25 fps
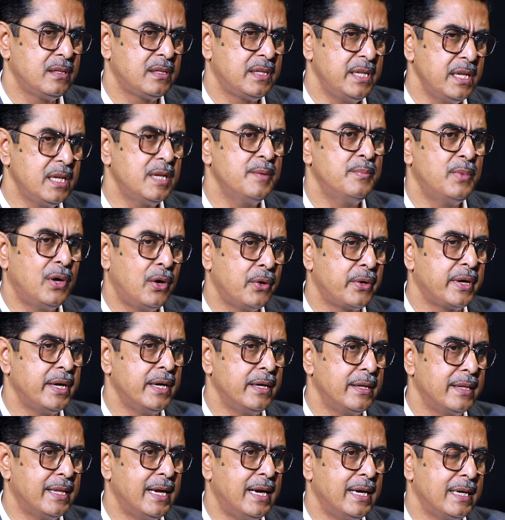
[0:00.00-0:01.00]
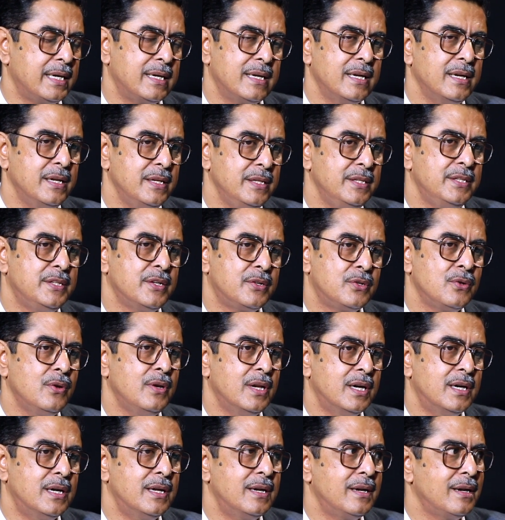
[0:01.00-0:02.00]
think about it that you have to
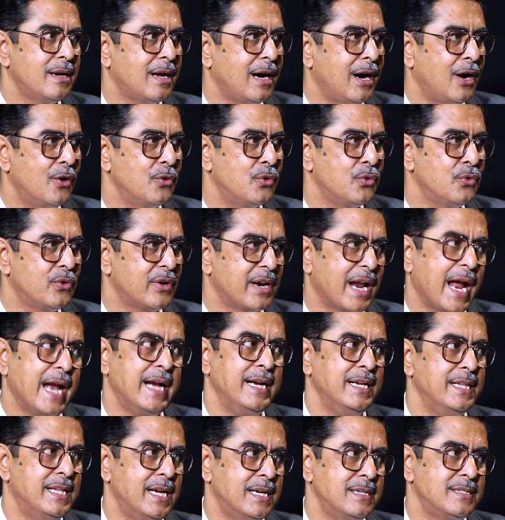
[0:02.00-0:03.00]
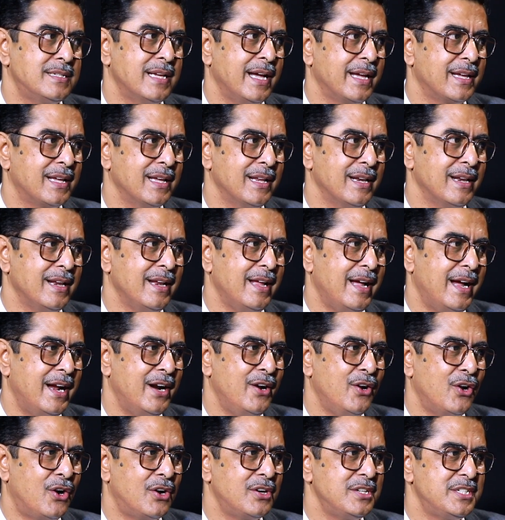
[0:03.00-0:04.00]
learn how to write that cycle
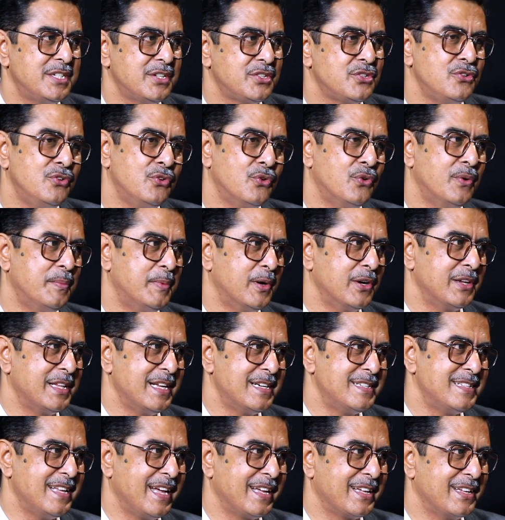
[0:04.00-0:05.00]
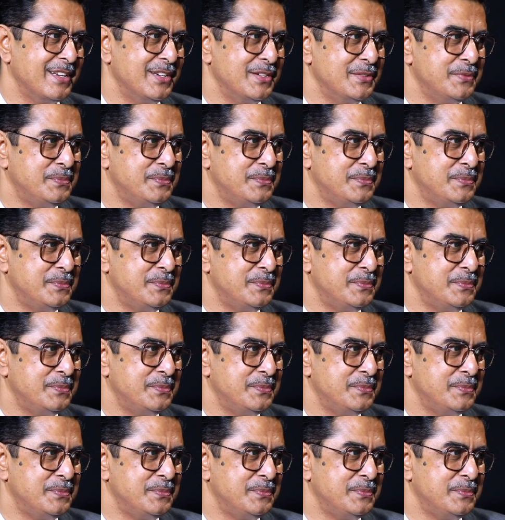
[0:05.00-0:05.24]
and not just know about that cycle.